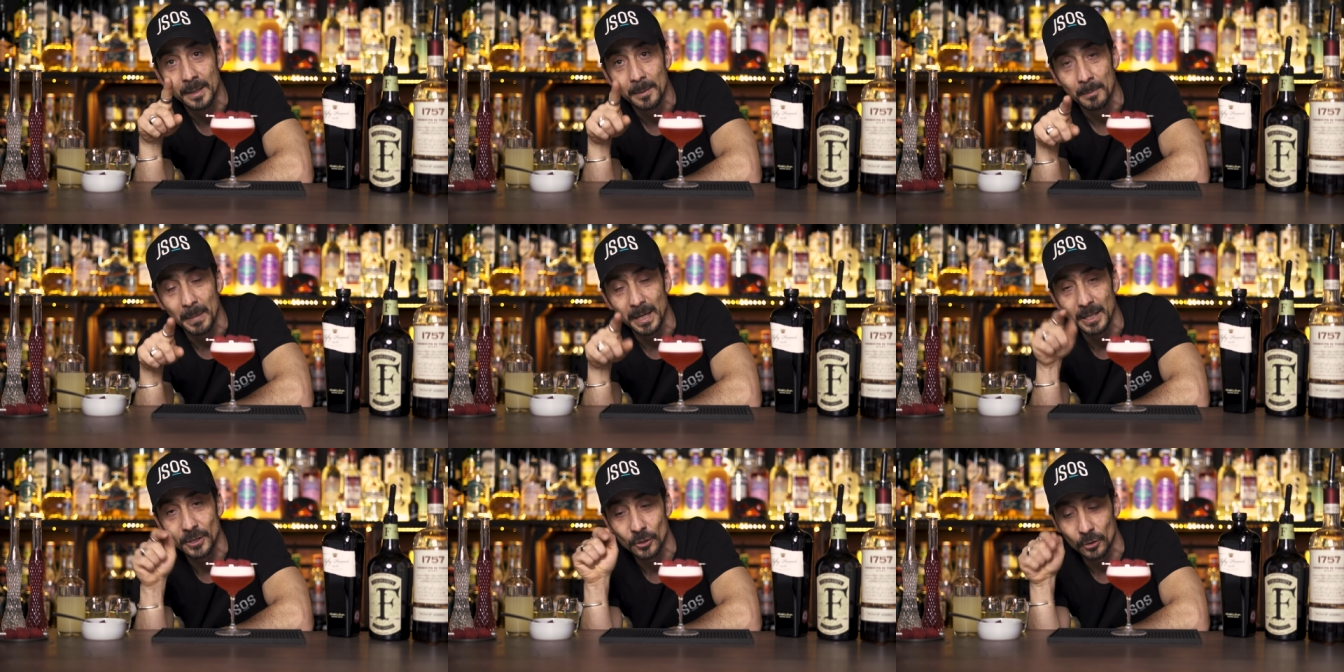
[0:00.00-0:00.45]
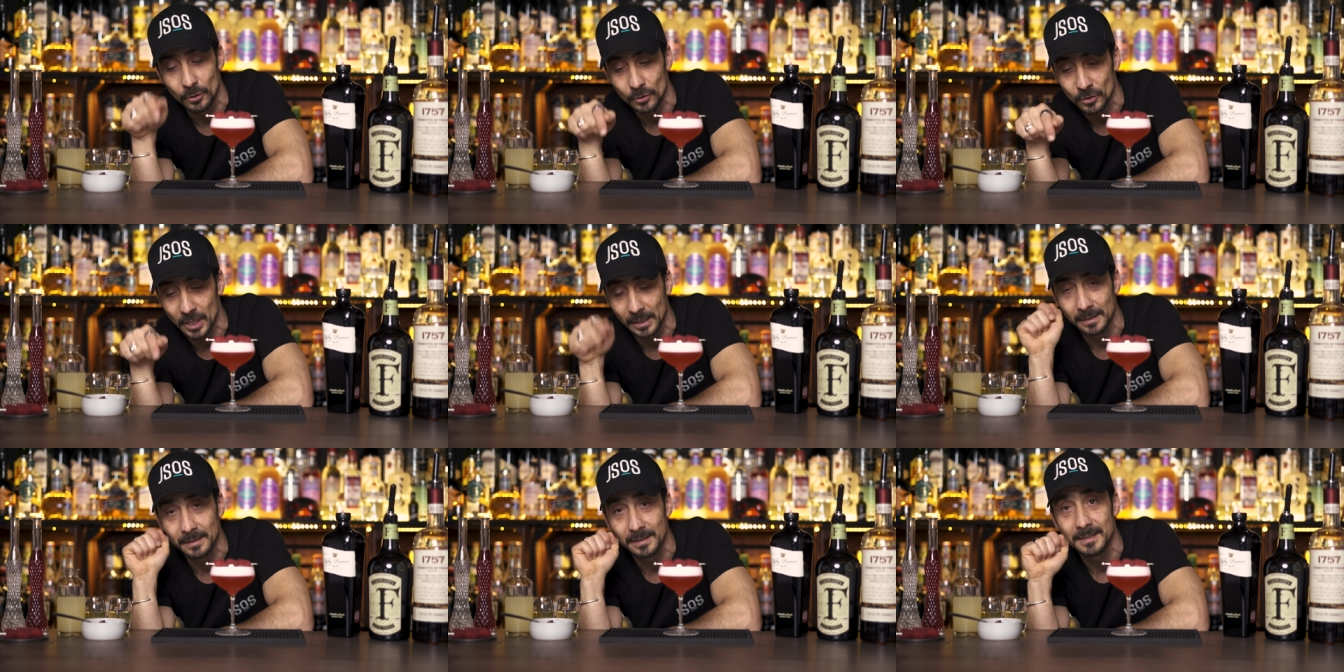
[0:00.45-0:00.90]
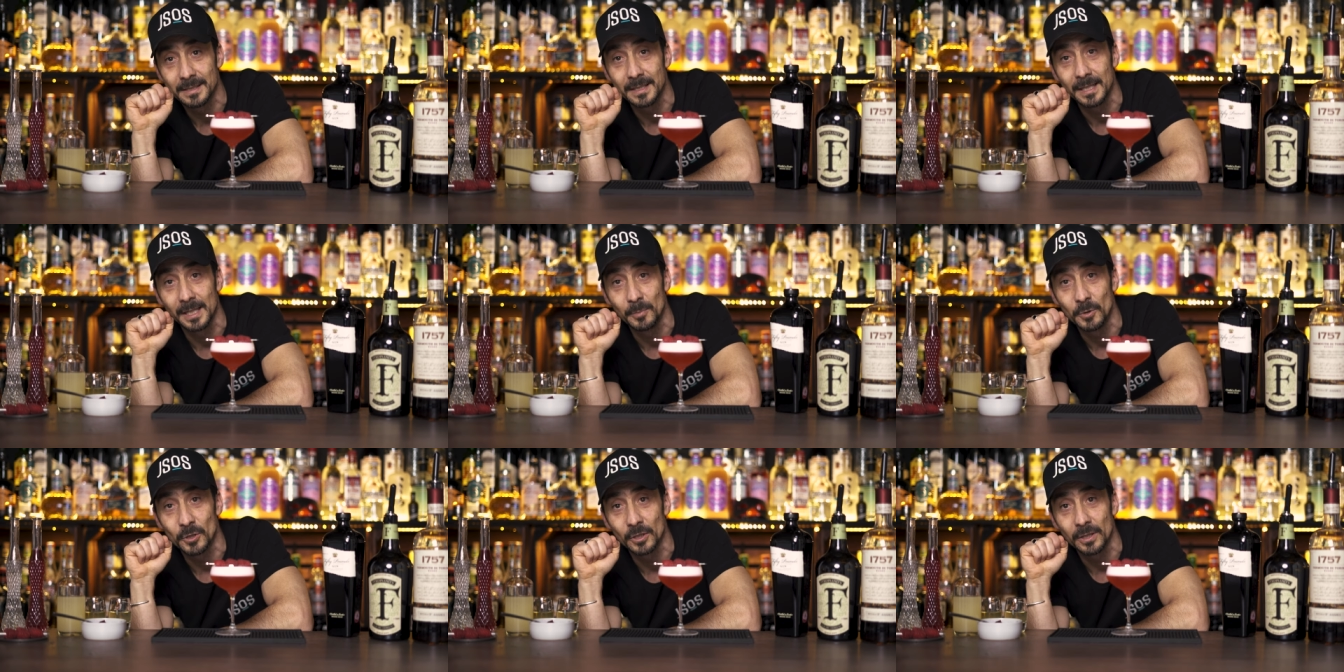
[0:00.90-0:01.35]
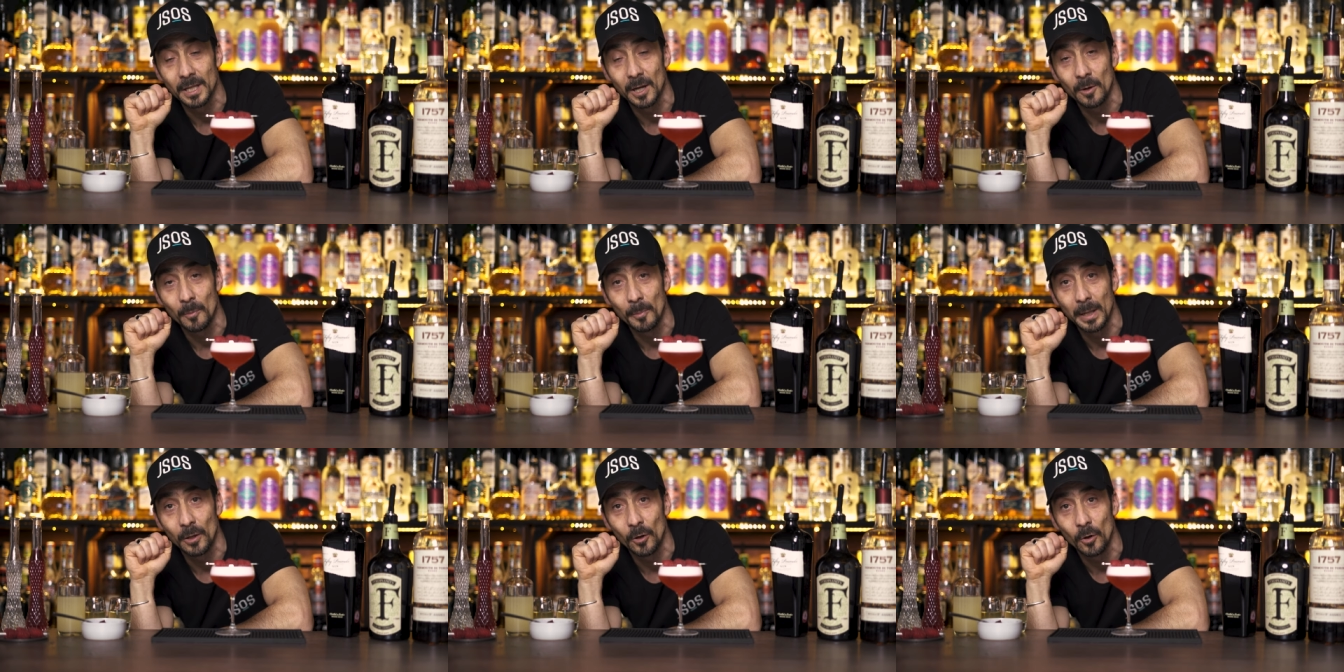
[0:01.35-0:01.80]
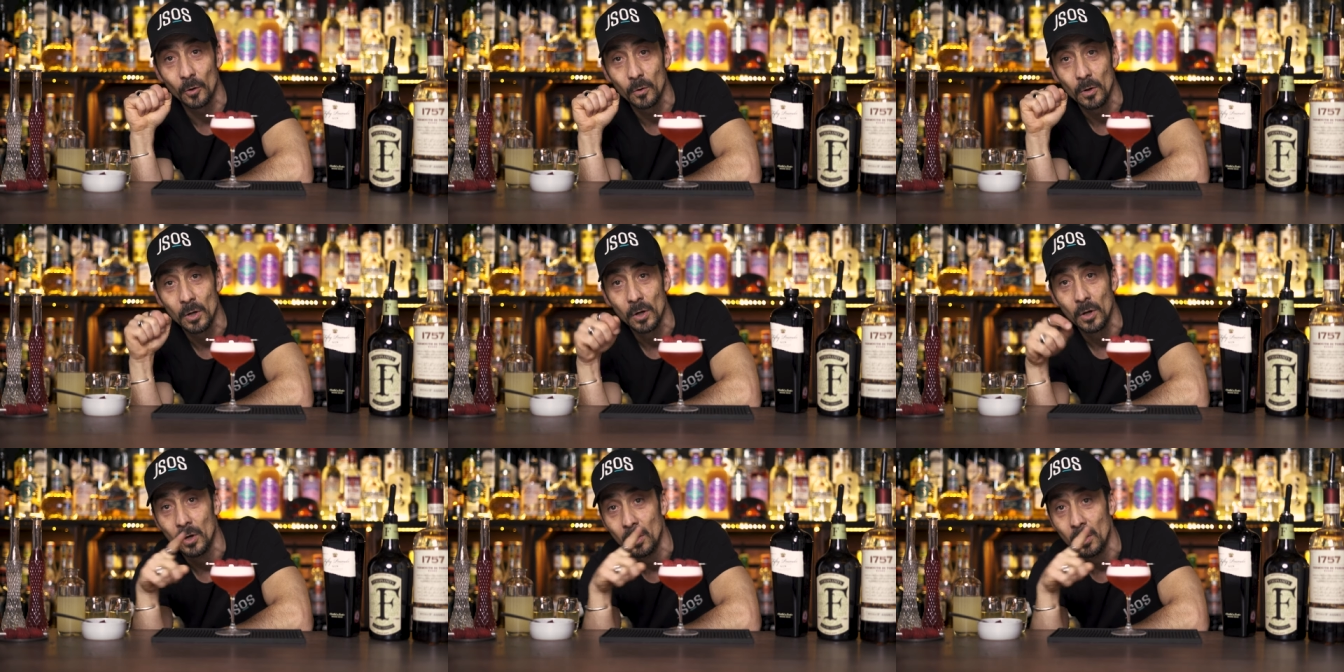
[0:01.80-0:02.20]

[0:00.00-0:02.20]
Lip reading: make sure you check the description down below